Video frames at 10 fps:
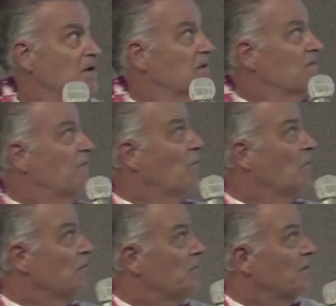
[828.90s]

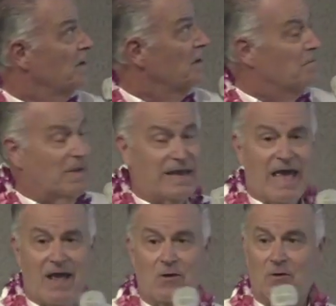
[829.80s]
for uh,
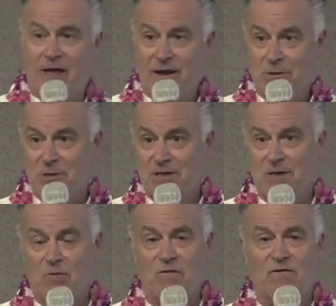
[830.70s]
mechanical energy to
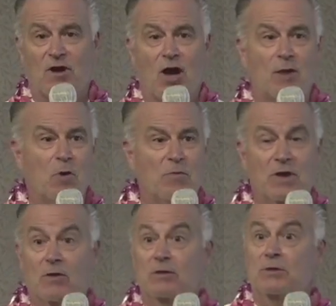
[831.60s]
move an
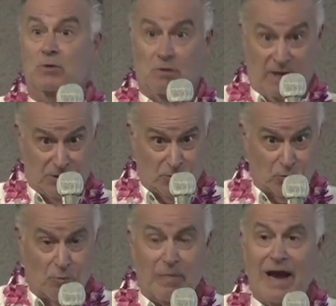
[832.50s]
automobile to
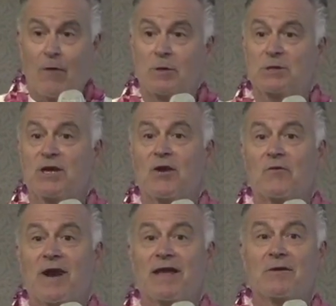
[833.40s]
electrical power
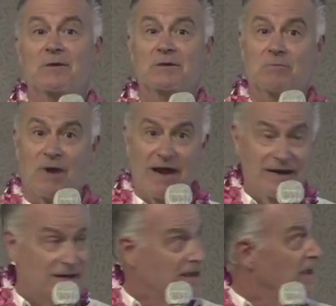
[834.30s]
generators,
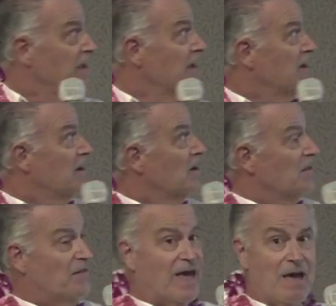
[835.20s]
right?
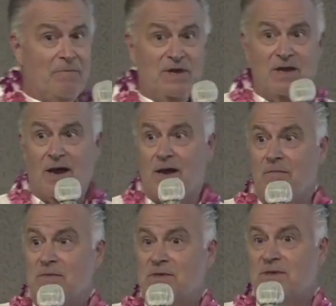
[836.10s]
That
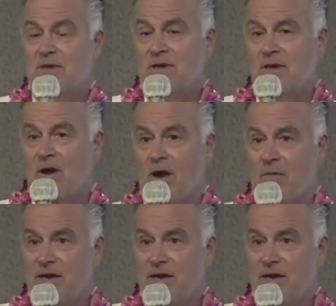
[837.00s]
becomes carbon